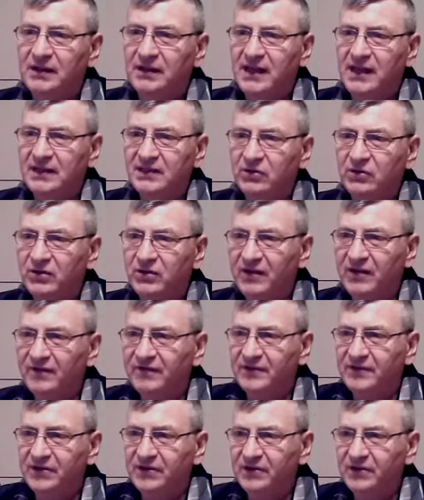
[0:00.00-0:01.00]
that you
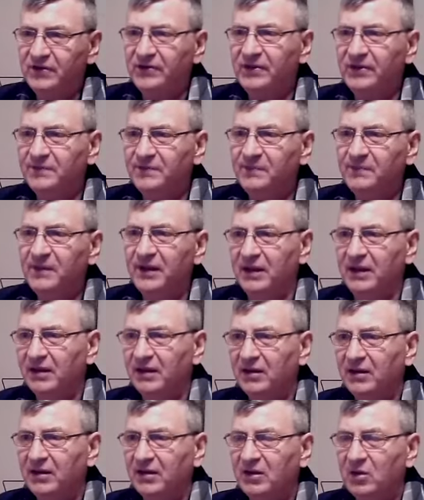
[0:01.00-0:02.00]
have girded
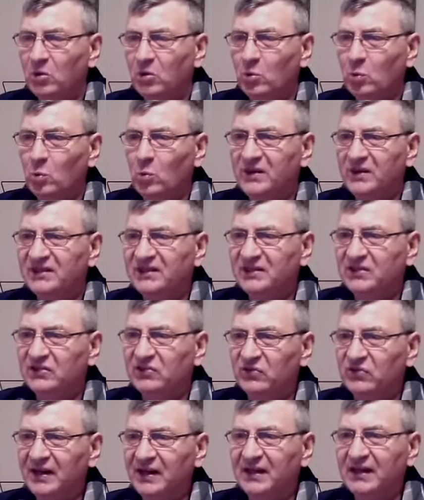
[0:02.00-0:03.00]
me with
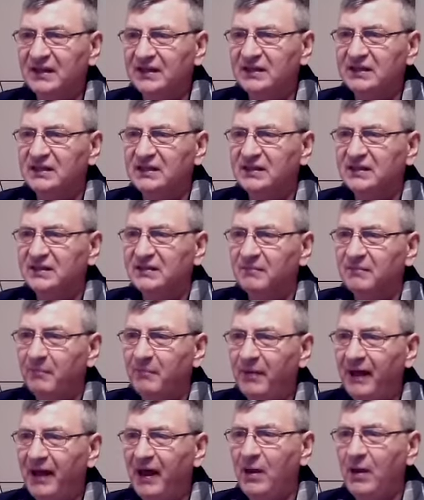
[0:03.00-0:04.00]
strength,
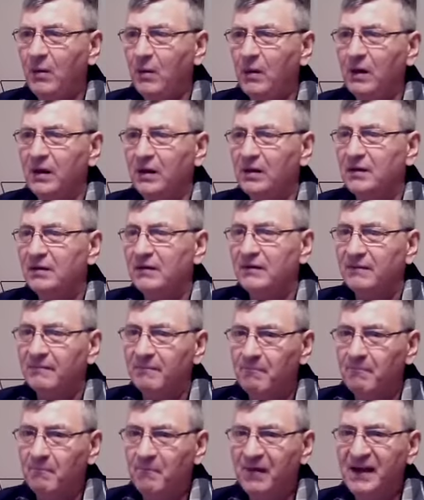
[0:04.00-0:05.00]
power,
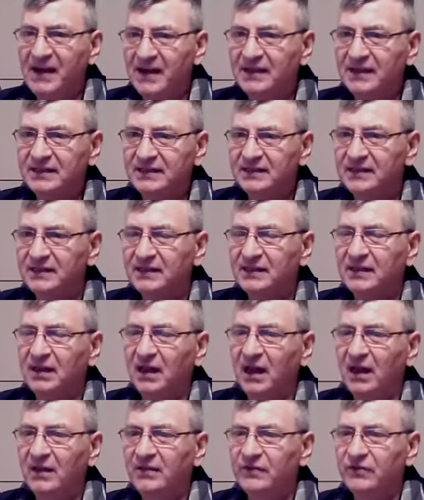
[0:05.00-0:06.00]
might
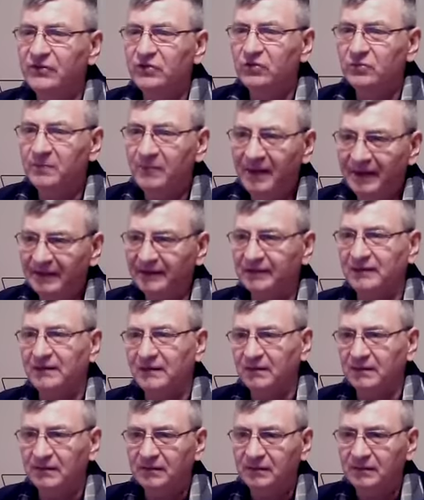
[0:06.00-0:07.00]
unto
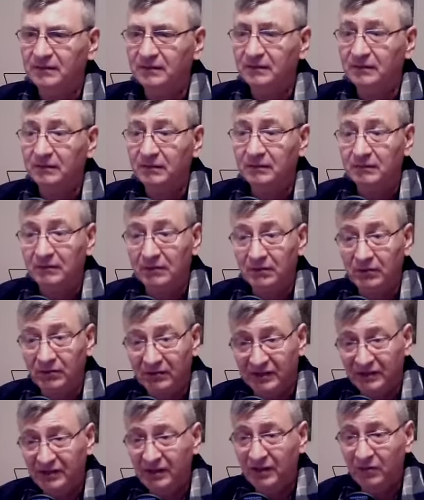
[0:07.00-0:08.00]
battle. You
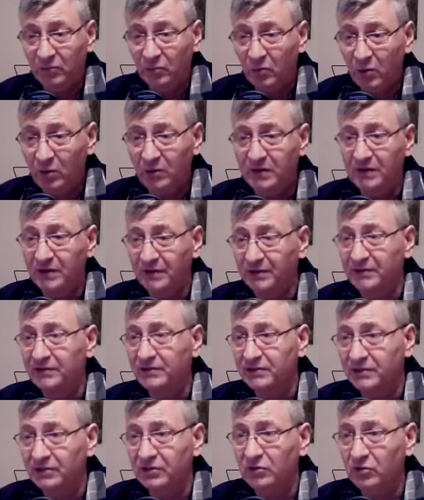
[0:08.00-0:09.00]
see,
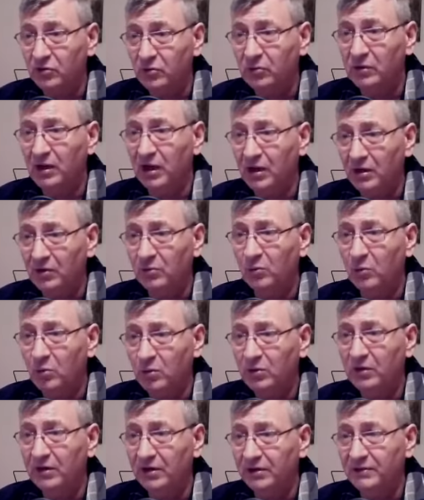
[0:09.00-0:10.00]
warriors, you are
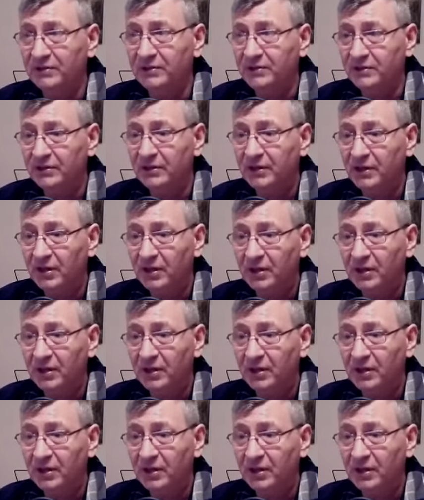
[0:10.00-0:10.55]
warriors,